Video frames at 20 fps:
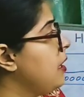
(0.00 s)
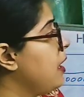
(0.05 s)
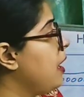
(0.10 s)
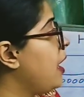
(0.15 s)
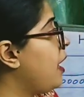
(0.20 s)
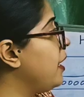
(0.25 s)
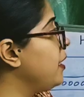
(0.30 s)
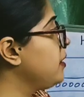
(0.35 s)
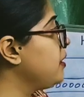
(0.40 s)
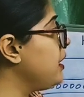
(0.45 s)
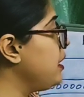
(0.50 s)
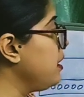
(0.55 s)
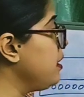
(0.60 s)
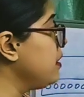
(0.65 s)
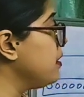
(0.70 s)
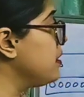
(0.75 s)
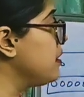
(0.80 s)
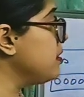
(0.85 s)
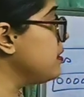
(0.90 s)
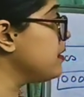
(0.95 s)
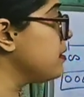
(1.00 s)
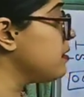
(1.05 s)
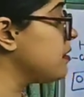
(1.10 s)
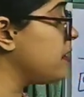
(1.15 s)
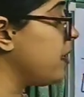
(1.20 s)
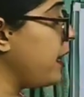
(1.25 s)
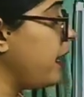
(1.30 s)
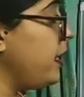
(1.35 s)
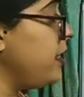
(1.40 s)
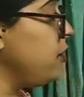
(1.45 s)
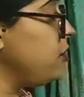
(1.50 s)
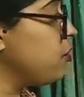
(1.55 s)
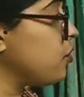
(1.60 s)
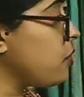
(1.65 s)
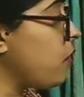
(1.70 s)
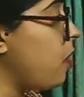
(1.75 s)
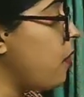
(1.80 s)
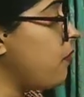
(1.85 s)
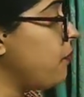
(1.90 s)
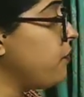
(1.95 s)
I think this range
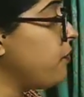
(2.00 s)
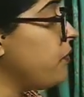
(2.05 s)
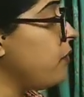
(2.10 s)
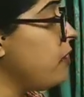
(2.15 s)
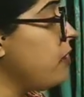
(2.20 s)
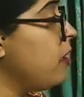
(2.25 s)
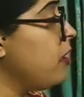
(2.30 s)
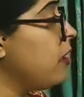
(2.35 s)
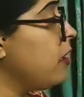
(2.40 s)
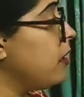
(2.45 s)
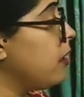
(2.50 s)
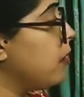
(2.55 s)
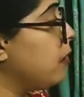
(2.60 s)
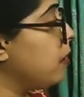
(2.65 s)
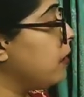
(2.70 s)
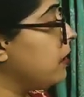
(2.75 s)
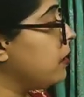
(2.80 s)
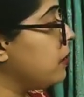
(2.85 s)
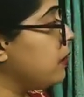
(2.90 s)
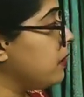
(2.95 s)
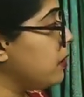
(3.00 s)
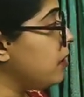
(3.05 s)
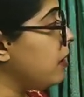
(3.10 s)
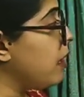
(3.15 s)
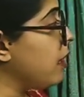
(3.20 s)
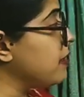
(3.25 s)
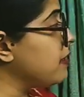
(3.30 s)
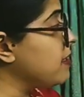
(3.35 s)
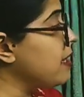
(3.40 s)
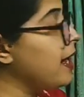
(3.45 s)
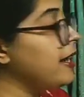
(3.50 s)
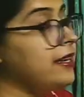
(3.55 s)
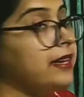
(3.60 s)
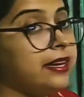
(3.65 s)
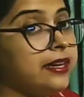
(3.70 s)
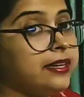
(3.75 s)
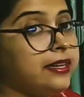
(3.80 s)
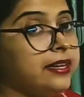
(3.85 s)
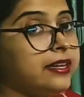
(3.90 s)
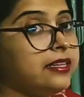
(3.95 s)
of unsigned
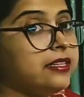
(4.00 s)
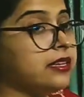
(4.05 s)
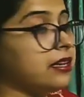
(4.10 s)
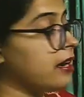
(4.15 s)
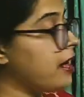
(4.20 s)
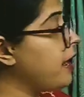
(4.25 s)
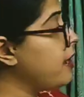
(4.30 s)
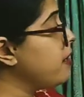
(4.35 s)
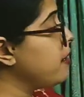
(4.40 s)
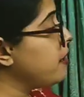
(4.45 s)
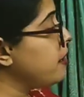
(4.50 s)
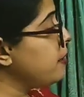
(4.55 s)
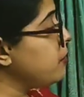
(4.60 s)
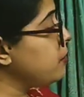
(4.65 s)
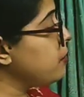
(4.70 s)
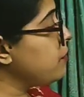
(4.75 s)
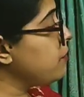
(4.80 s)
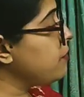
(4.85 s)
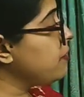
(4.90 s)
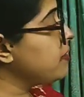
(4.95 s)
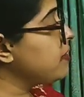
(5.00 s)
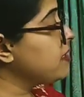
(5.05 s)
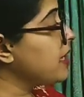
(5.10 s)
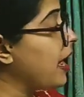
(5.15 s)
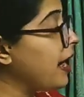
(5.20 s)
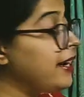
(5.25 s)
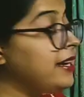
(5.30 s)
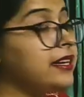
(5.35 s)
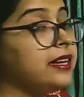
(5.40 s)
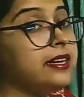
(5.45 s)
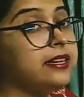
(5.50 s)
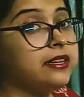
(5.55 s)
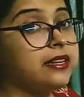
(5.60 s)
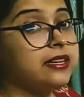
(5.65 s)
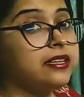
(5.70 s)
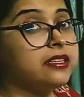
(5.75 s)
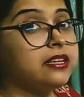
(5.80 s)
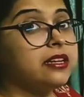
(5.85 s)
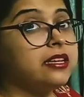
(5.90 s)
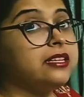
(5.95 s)
integer and range of a signed
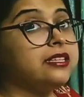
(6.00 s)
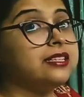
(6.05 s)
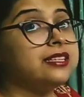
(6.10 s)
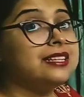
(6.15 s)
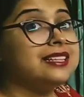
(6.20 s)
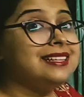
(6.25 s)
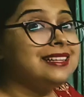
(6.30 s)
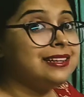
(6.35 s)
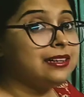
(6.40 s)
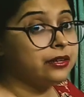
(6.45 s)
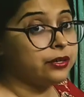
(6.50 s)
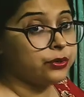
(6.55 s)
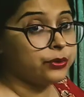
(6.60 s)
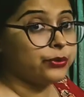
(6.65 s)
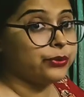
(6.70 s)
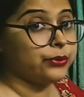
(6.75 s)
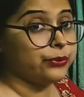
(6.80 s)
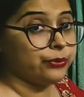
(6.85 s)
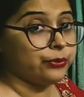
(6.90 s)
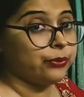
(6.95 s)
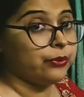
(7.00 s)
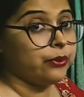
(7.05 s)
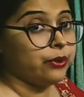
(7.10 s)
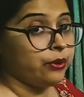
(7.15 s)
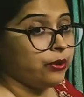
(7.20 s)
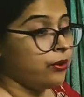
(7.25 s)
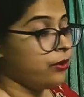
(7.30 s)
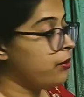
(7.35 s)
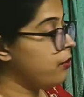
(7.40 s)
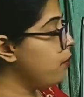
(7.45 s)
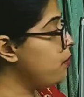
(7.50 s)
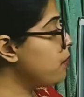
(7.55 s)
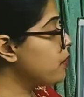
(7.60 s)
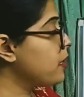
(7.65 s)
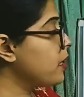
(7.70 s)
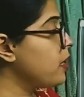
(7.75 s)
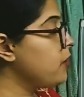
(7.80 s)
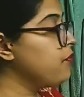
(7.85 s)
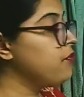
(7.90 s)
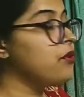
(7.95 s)
integer is clear to you.
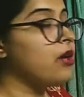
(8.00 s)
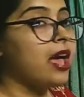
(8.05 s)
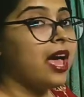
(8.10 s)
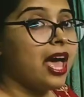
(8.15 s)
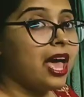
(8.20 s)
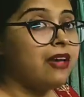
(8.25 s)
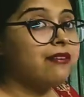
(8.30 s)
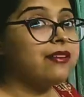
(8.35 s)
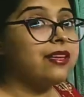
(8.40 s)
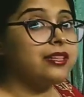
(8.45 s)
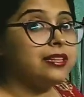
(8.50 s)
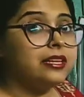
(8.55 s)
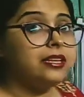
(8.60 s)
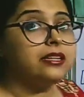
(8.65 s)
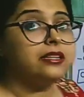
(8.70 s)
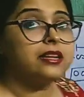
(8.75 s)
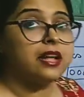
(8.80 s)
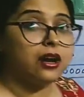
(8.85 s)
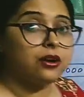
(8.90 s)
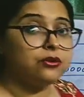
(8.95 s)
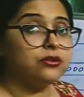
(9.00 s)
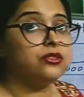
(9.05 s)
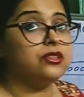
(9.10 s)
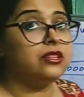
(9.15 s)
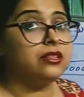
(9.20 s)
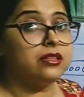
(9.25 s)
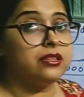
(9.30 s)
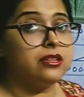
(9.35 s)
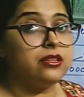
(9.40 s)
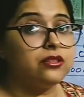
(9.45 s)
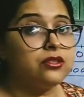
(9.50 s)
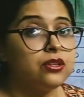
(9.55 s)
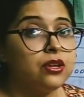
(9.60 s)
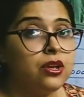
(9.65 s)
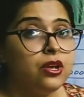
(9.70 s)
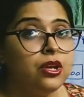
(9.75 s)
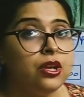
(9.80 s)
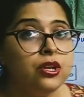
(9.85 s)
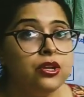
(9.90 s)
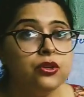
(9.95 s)
Okay, if you have any doubts in this,
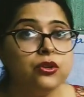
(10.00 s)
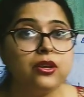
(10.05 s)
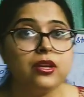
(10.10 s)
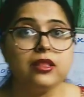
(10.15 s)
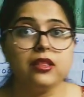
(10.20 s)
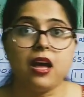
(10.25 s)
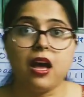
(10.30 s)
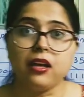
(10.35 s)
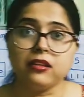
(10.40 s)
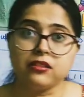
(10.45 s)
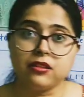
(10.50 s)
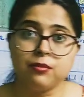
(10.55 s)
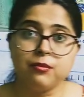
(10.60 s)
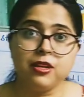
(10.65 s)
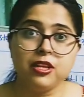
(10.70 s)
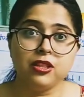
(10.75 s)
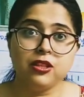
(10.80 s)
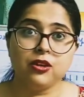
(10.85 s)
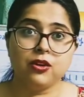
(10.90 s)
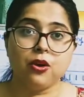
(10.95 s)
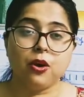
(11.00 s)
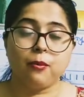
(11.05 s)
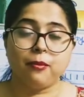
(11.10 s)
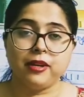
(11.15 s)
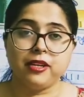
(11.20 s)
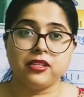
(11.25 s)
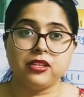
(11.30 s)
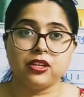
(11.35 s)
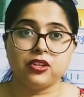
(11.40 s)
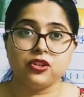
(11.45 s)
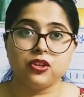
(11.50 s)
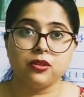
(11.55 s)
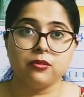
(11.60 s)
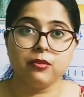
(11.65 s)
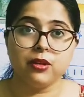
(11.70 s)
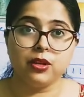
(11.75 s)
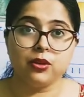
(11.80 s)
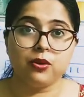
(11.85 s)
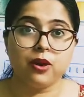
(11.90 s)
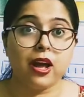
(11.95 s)
you can ask me in the comment section
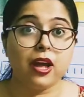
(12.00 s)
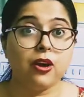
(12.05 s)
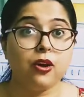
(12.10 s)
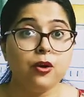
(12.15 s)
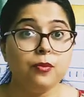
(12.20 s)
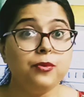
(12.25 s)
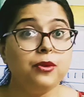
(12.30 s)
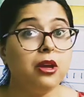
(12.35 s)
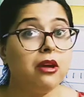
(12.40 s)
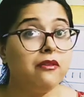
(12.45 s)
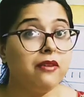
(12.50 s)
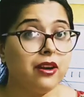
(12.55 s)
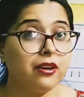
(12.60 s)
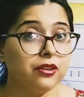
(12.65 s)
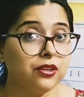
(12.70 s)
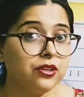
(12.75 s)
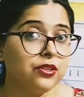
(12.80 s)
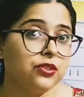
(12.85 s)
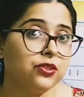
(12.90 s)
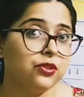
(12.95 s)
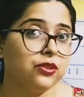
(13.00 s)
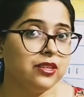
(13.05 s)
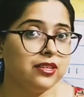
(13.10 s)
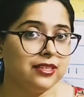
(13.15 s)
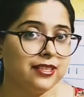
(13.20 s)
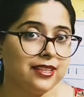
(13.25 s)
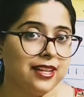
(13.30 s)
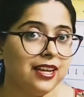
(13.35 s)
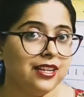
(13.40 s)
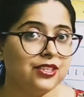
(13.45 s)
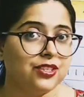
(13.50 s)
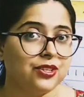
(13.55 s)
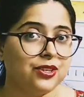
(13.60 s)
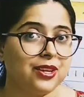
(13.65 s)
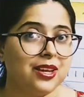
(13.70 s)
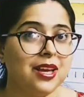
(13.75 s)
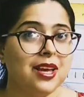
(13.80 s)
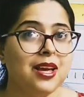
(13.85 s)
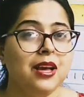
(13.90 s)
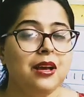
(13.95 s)
below. I hope you have understood this lecture.
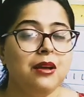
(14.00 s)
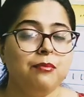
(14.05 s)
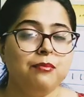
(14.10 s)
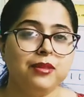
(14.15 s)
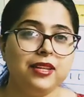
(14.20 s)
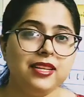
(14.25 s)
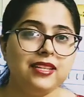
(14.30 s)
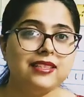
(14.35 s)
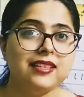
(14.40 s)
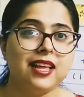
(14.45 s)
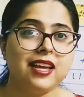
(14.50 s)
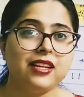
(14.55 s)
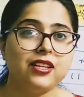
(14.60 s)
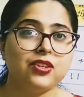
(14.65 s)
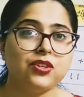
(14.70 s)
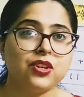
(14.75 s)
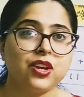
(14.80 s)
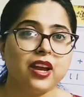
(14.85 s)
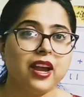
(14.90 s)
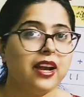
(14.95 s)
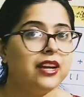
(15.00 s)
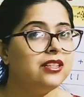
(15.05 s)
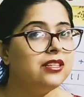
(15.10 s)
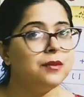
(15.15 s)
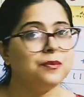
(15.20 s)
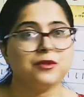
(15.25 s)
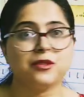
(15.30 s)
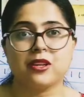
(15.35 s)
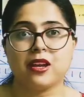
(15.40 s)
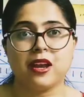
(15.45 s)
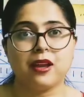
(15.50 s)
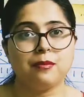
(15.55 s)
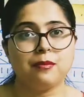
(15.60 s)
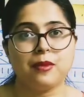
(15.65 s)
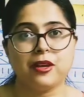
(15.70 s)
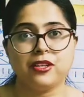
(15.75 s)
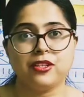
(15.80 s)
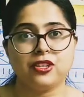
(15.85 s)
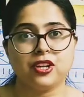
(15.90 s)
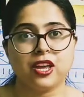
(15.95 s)
Please like, share and subscribe
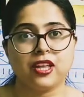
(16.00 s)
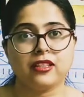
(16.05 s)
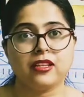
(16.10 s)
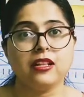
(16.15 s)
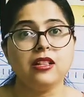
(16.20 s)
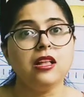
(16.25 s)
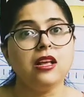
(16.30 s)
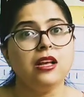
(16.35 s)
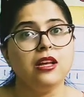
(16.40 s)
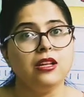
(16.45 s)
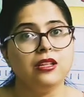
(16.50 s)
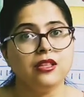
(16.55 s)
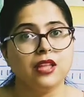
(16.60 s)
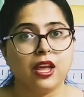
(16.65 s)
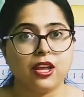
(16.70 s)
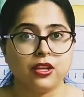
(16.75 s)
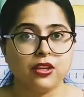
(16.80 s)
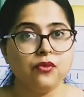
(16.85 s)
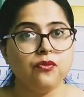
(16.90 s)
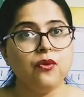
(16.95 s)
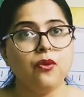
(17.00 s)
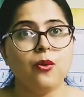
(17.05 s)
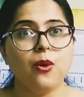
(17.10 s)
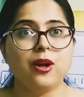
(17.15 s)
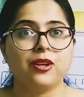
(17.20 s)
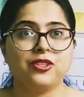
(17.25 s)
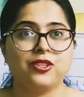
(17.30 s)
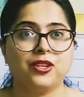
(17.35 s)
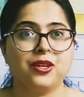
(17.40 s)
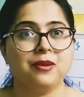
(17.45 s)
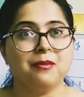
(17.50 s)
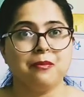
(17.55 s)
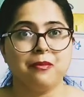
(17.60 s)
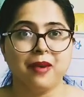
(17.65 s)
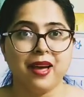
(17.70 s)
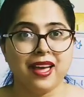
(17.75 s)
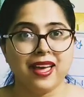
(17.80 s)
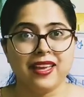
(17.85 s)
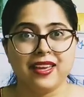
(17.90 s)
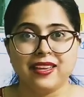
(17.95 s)
my channel. Thank you for watching.
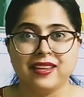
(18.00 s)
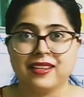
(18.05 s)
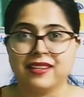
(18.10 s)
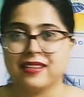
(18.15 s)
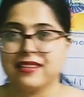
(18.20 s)
Bye.